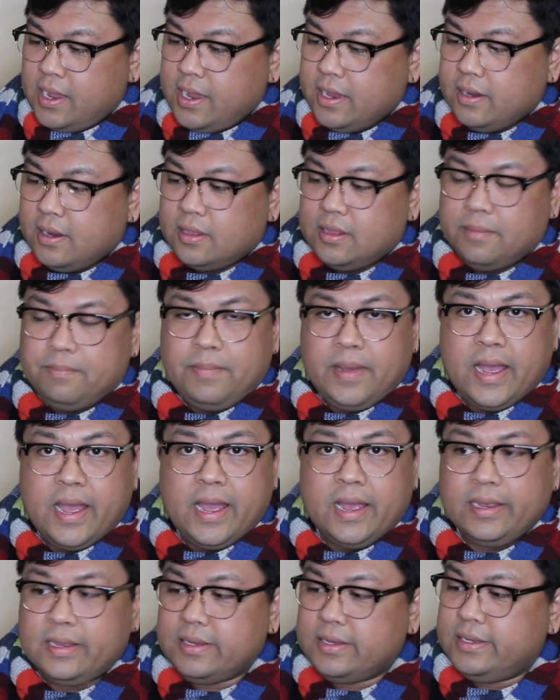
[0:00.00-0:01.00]
and on the
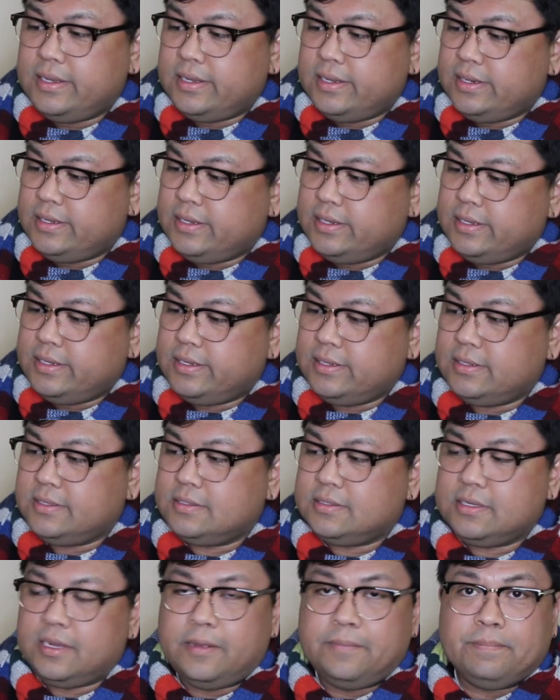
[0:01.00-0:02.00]
back it
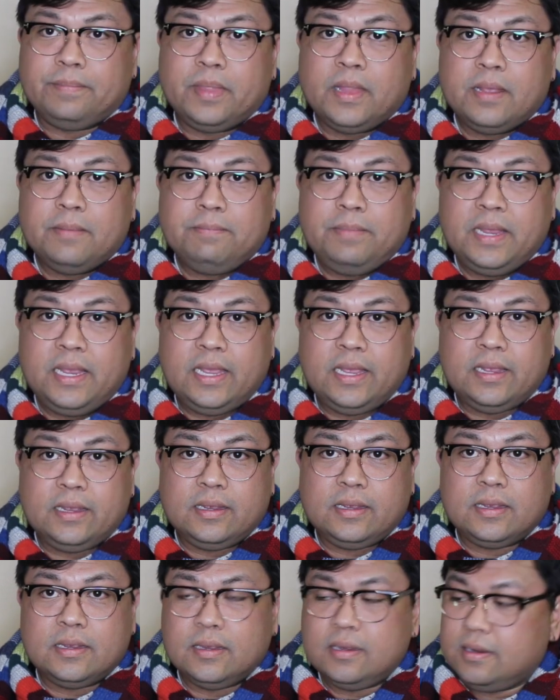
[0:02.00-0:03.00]
is
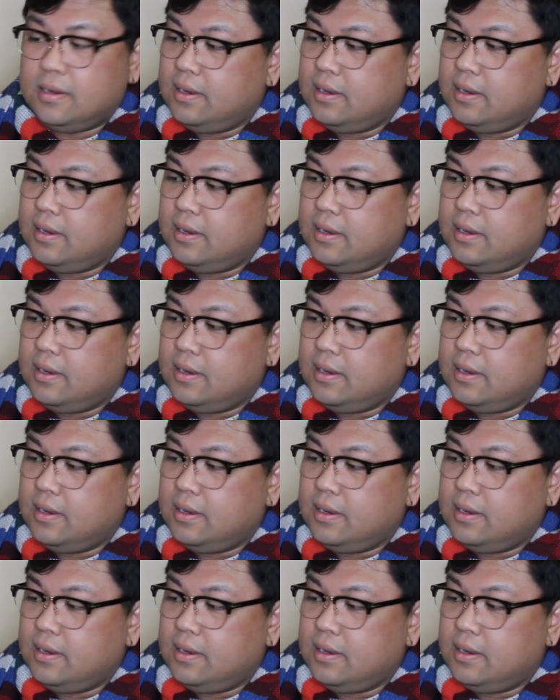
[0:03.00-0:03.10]
pink.